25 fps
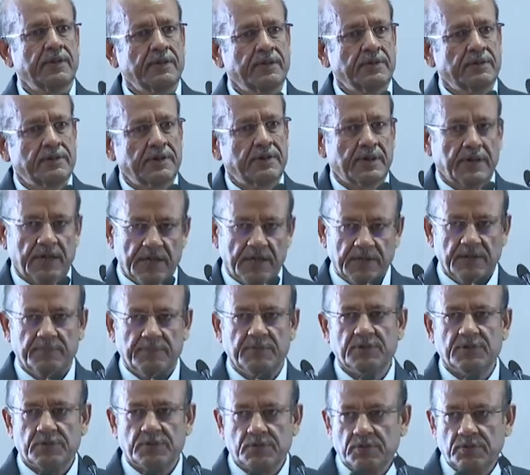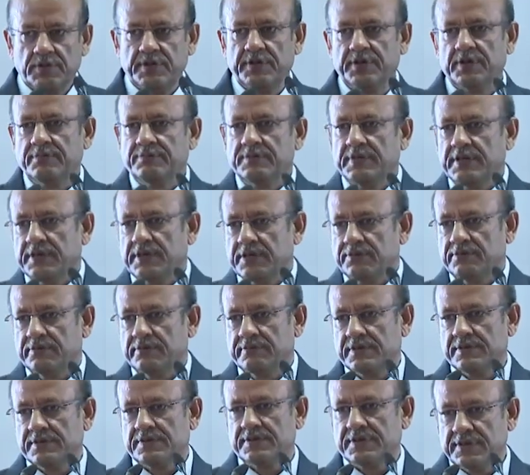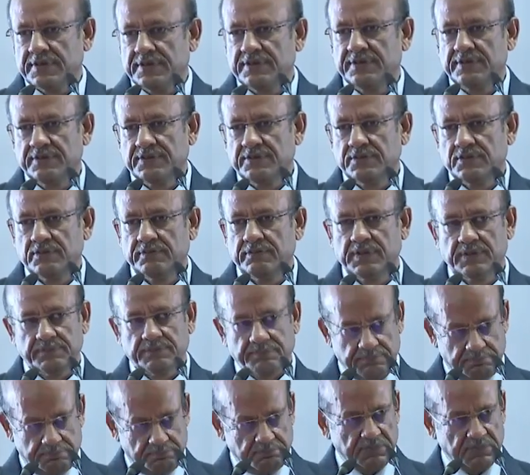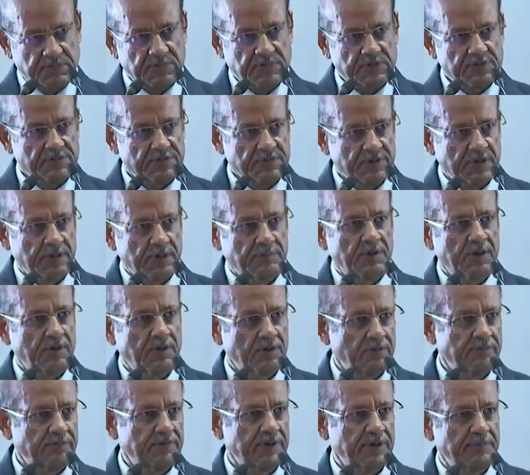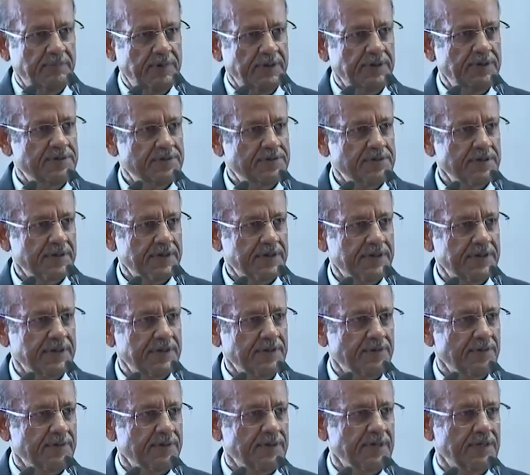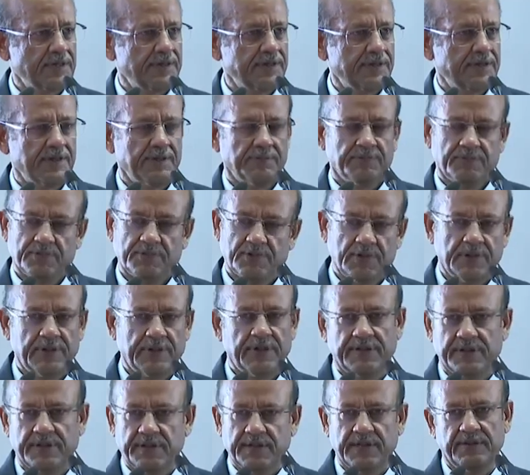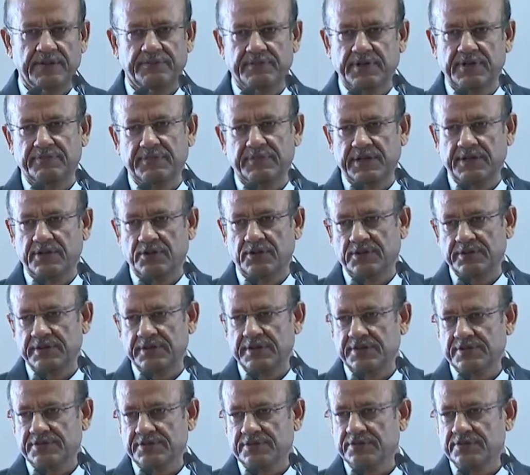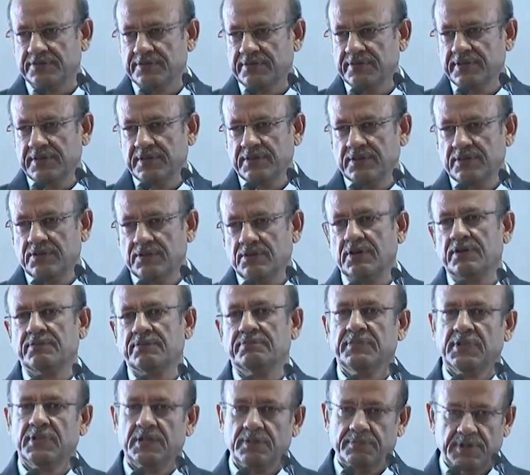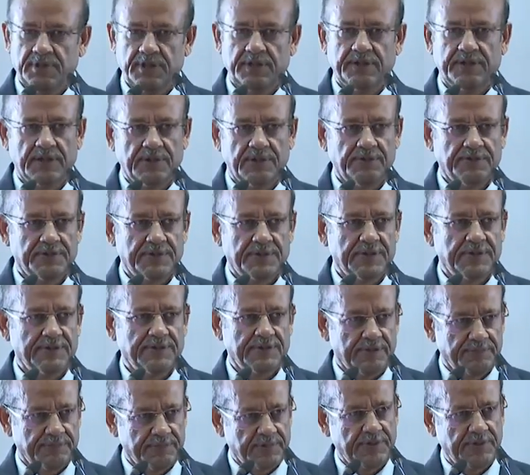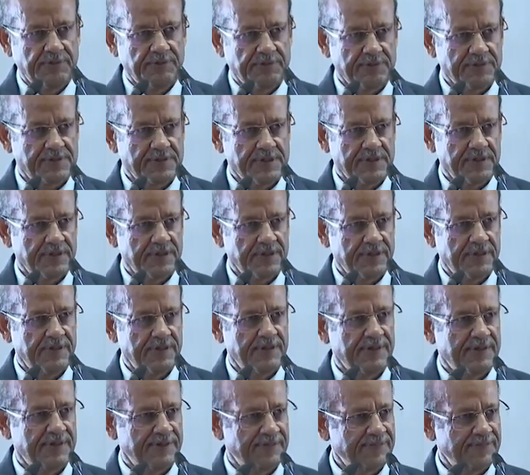that I am a student of that university. You will somehow will be shirking to tell the name, all right, I have done my law, that's all. Or maybe little you say some university in Haryana.